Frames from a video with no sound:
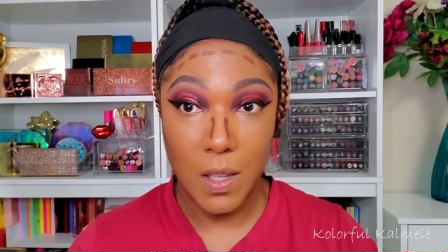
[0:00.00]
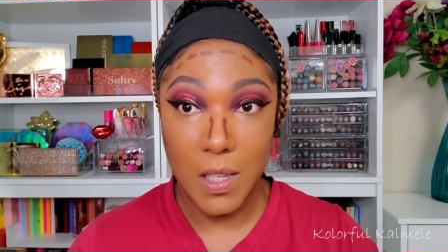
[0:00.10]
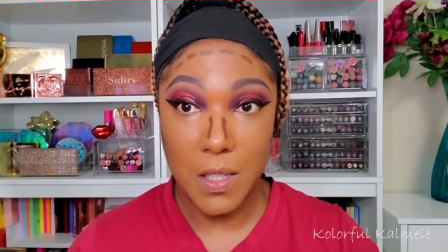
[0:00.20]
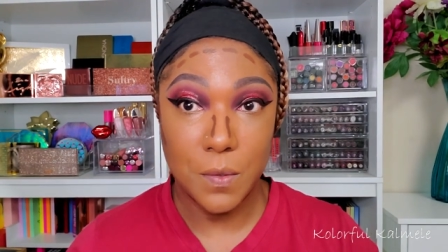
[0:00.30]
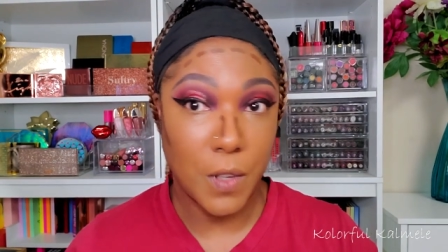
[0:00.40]

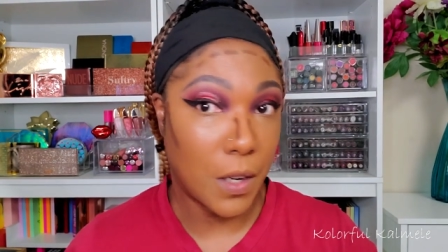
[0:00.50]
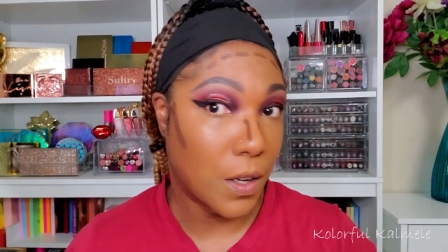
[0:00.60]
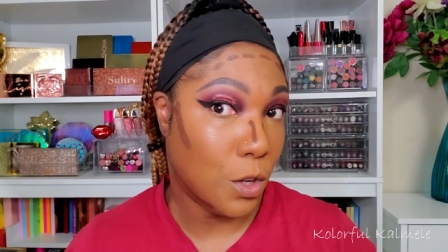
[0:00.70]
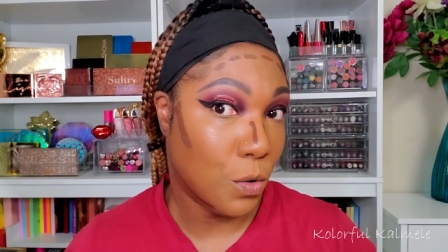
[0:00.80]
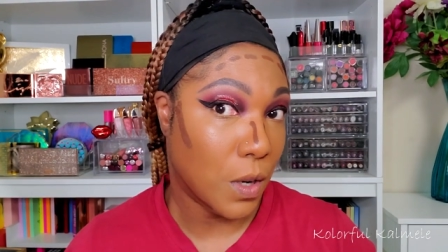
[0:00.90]
It's
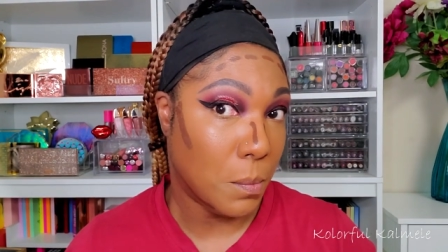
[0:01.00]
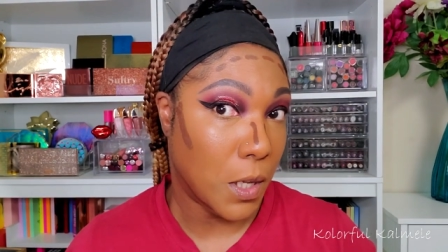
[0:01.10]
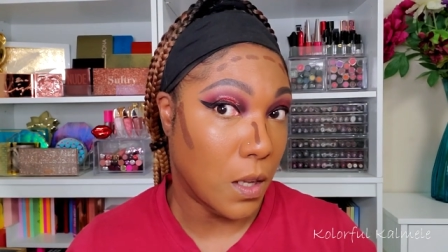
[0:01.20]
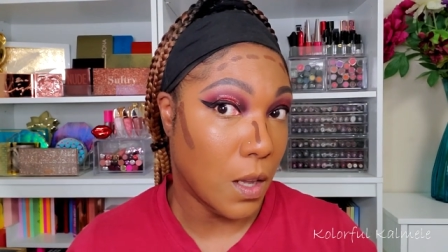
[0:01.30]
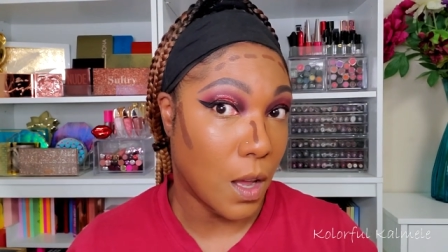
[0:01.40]
very
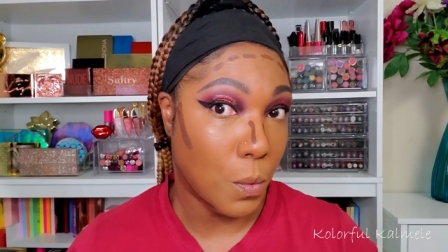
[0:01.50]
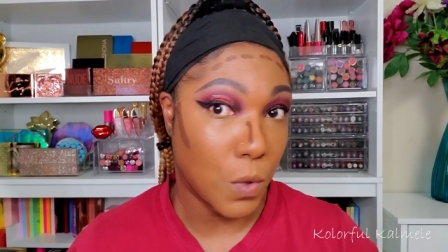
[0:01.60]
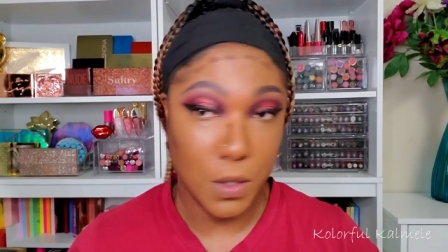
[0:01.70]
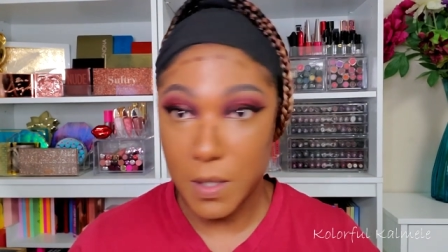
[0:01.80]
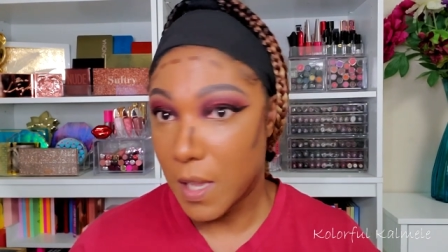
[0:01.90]
creamy. I
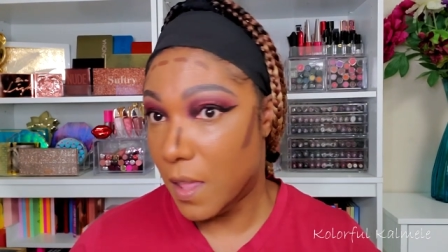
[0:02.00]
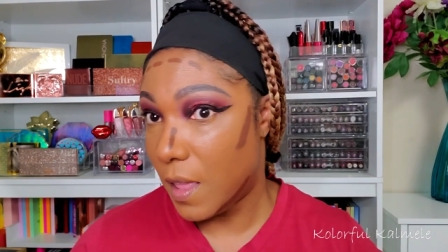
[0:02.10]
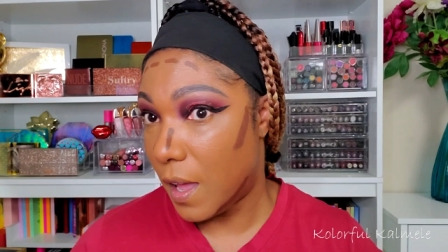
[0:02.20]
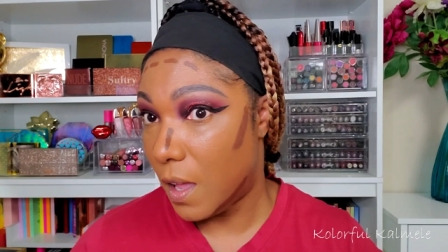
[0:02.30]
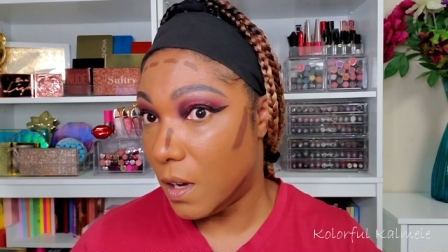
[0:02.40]
will say
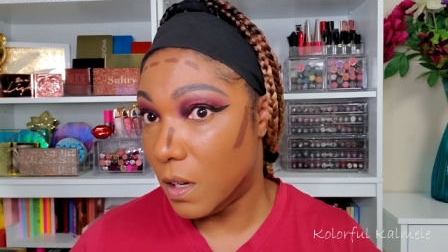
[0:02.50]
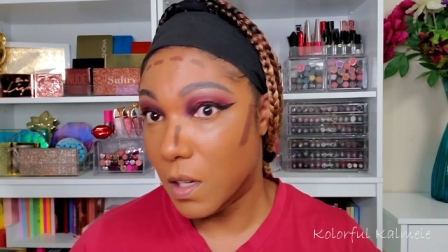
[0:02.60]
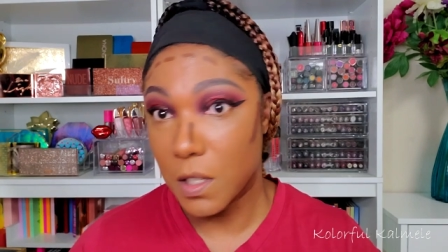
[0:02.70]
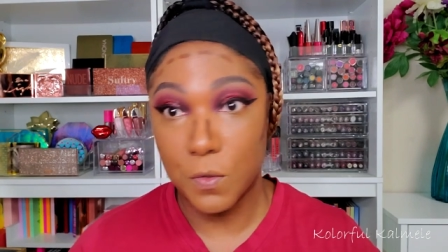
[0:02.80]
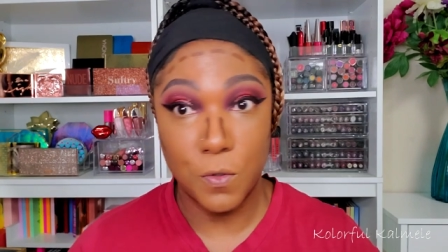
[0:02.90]
that. It
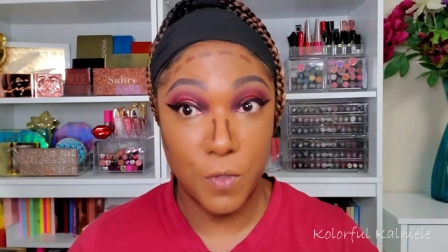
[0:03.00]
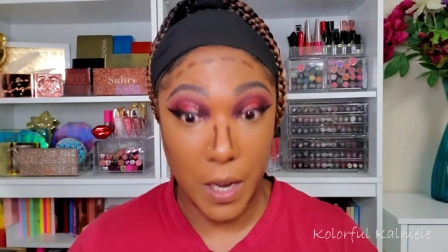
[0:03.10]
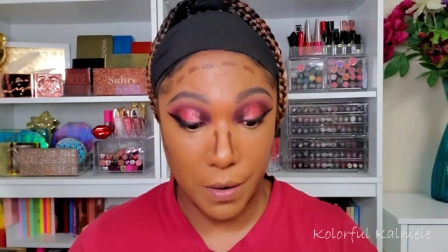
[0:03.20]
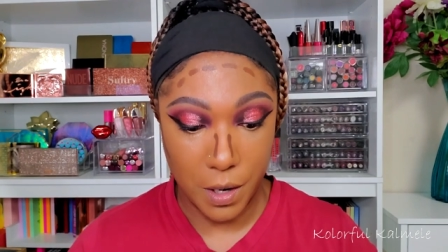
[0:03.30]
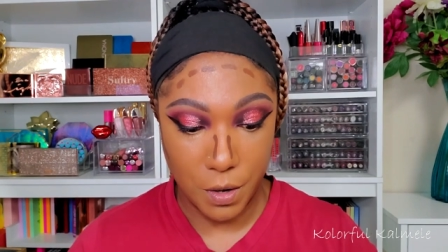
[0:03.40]
is
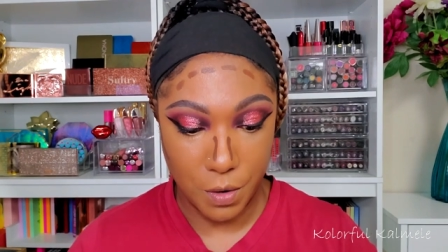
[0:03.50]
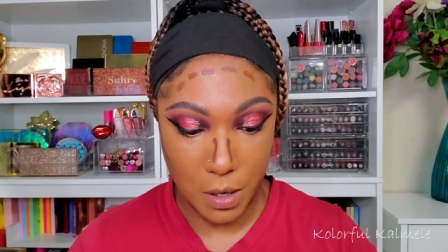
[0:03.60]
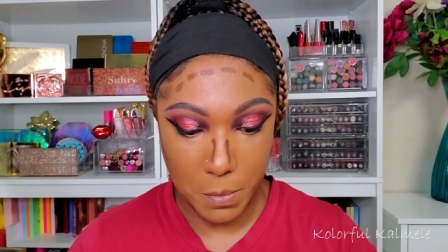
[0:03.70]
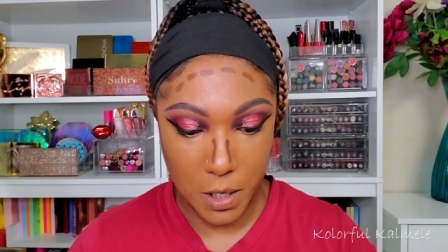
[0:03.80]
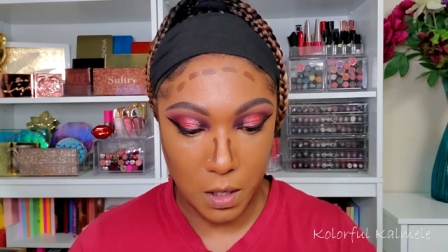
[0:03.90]
very
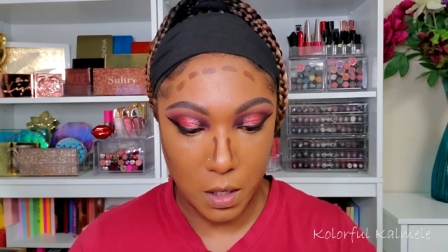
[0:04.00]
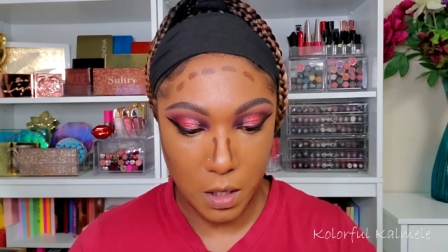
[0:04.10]
creamy.